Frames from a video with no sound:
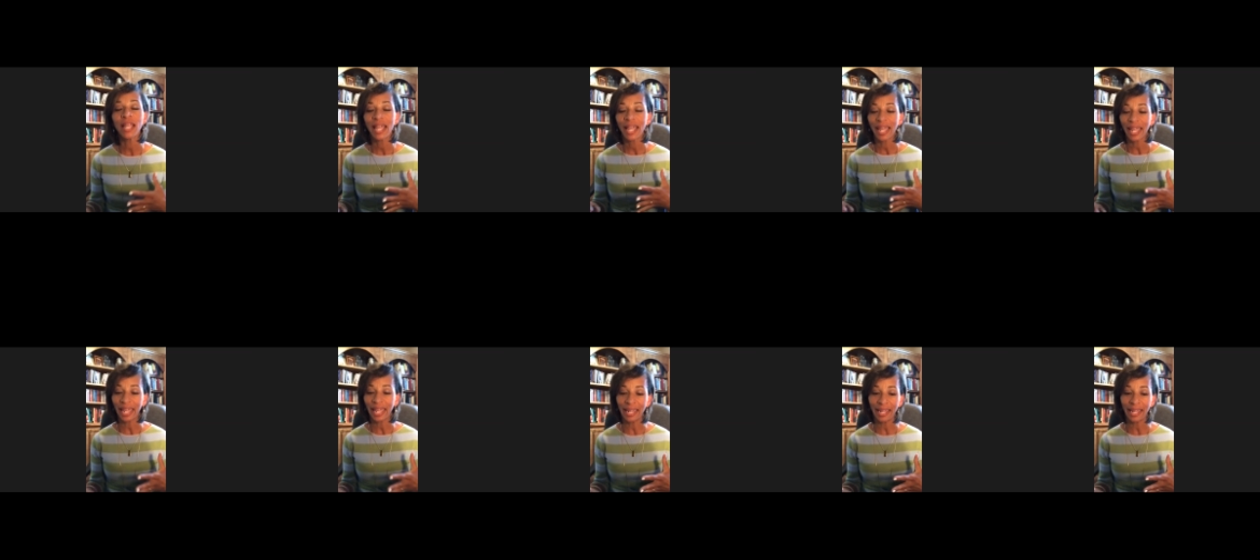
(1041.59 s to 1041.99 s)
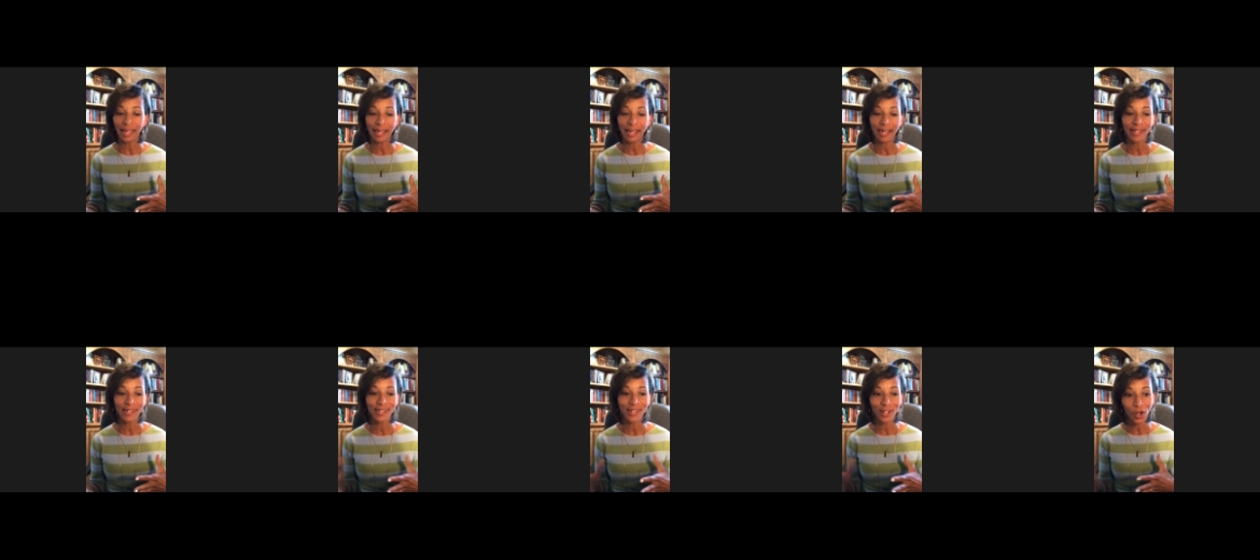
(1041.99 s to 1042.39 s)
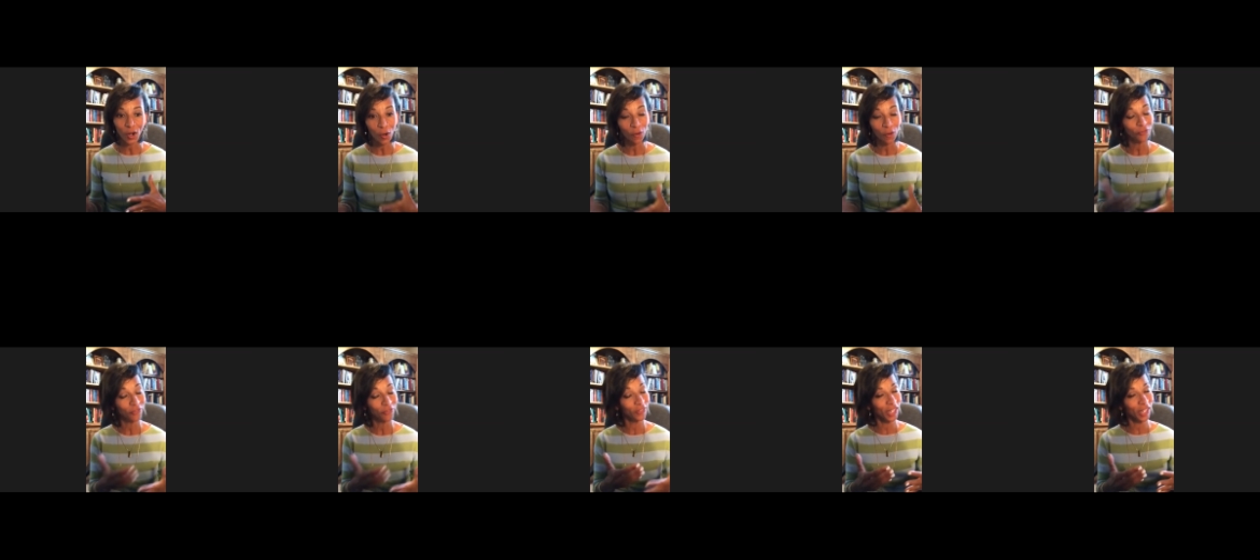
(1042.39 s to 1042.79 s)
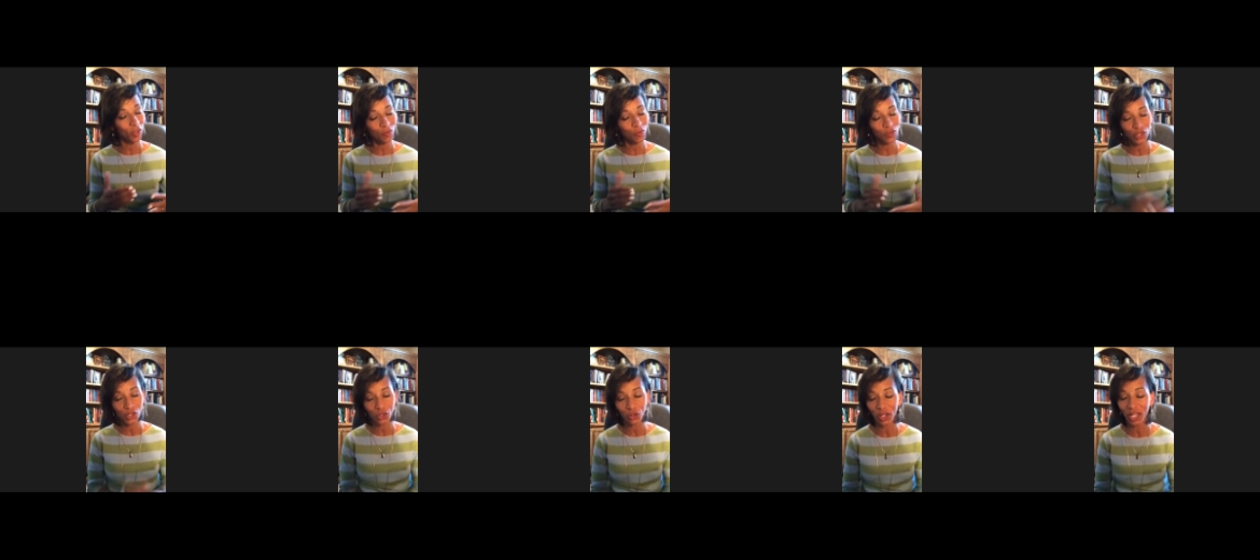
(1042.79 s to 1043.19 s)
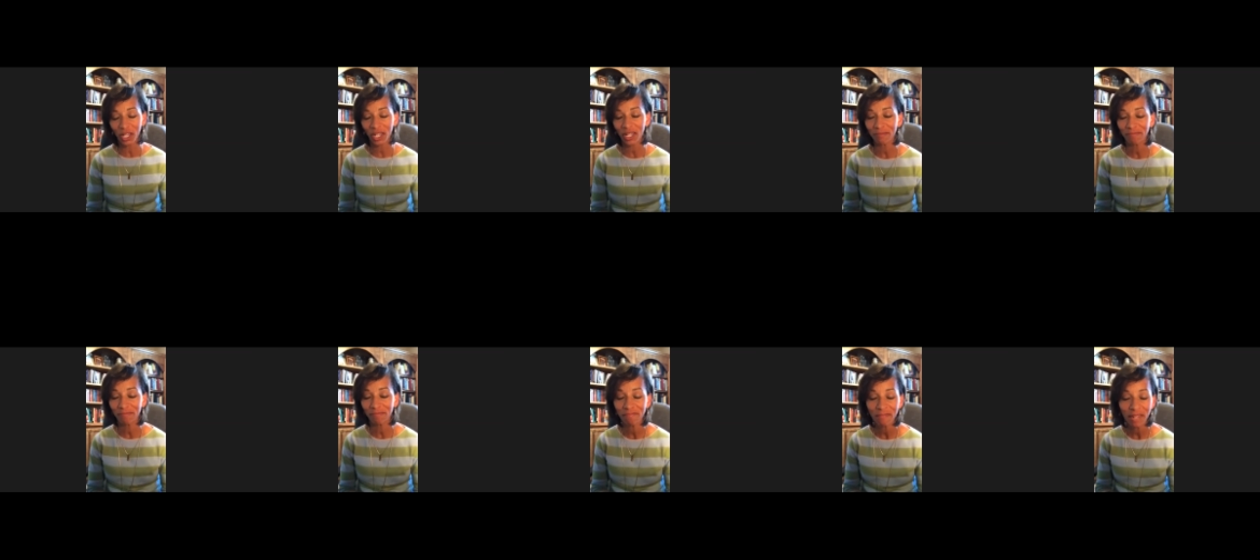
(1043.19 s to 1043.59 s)
and uh, hopefully, she'll get
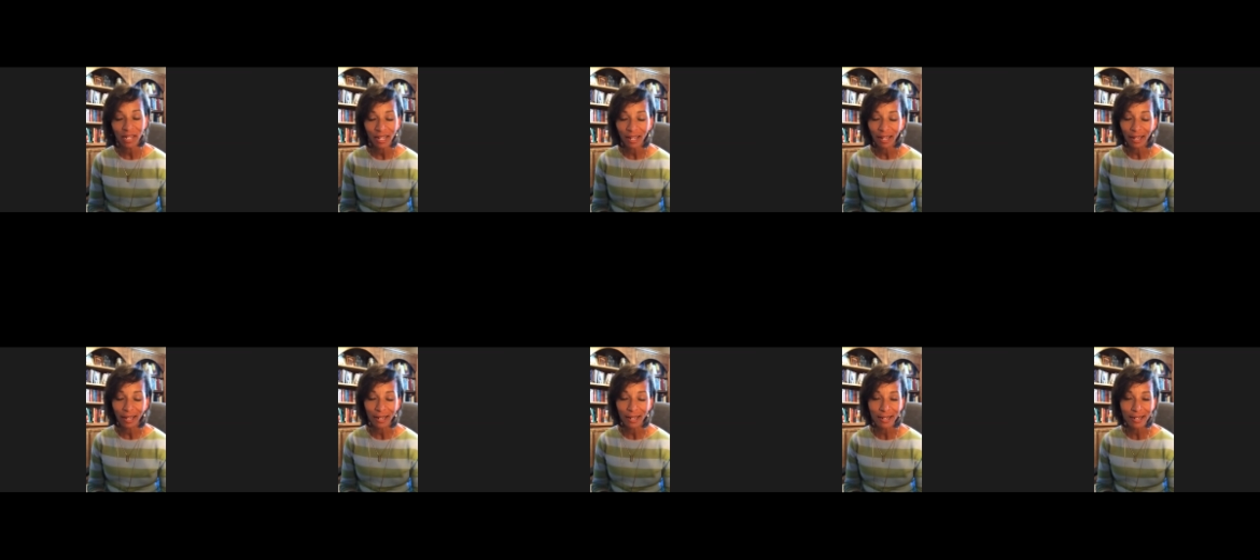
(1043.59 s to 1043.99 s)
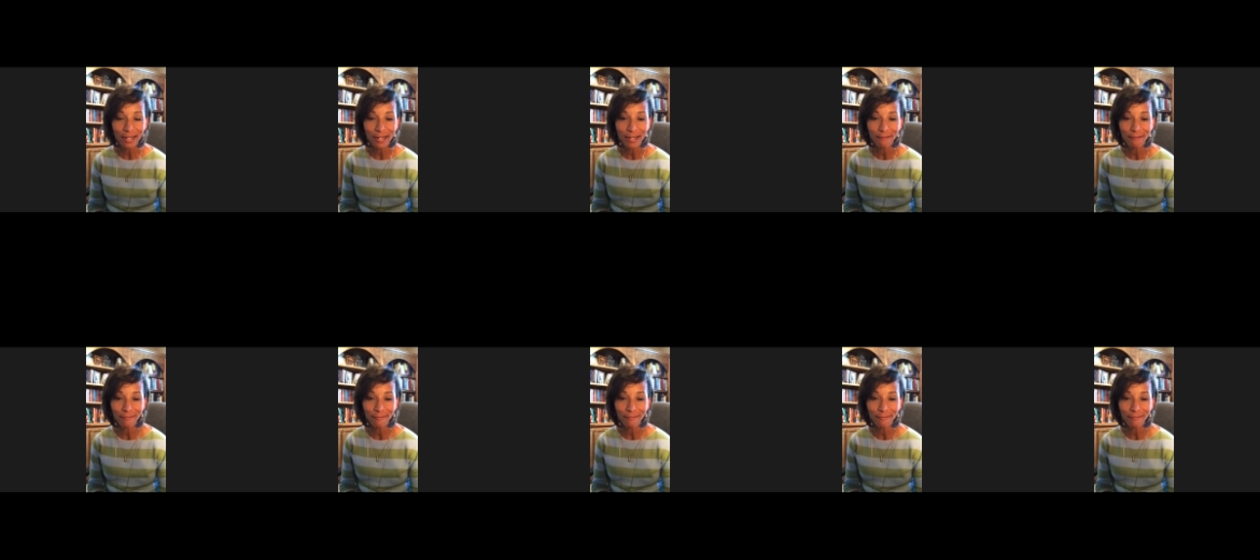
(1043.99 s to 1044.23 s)
um,